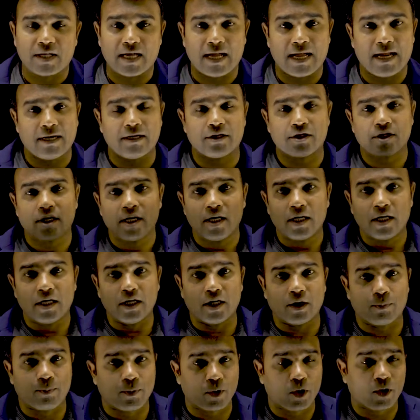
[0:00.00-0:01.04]
And
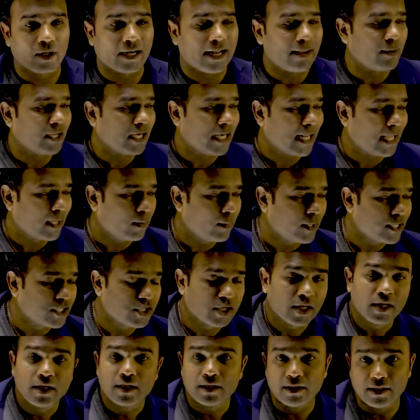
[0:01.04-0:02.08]
in a programming
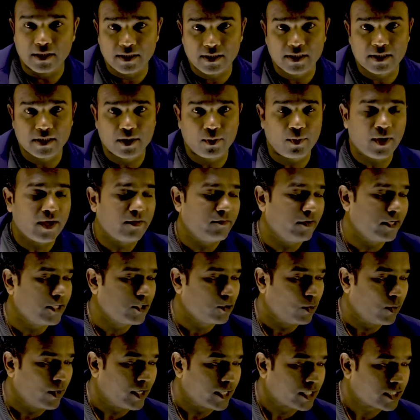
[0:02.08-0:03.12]
language, this is the way we
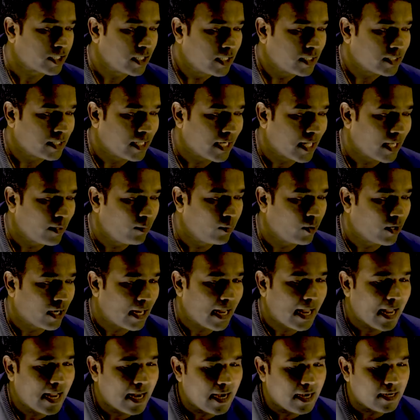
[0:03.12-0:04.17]
do it, that I would
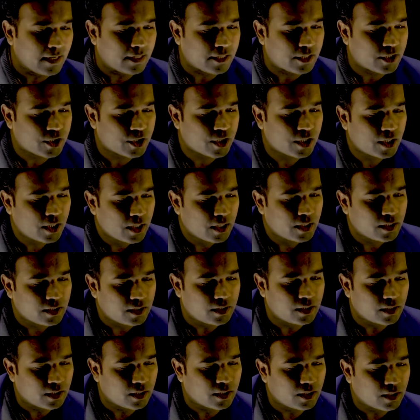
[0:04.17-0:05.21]
AND
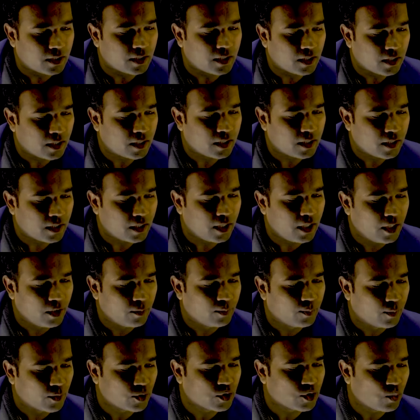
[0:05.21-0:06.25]
the
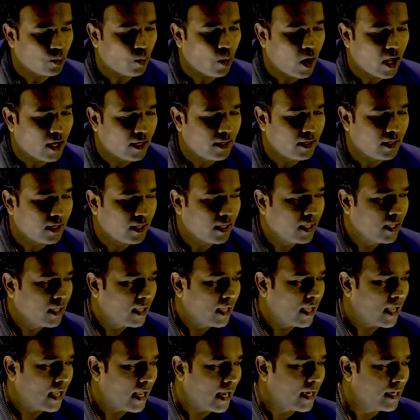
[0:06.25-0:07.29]
input one
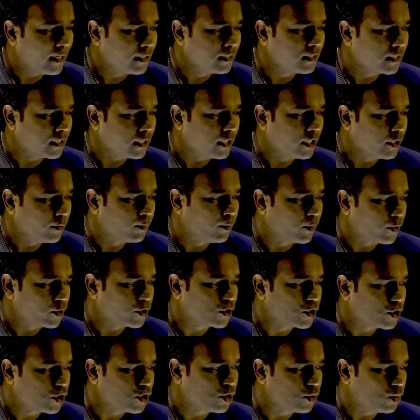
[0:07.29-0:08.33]
and the
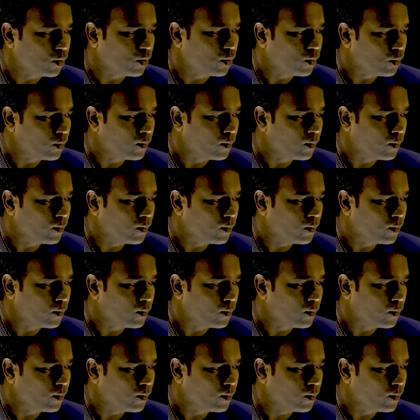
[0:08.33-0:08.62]
input two,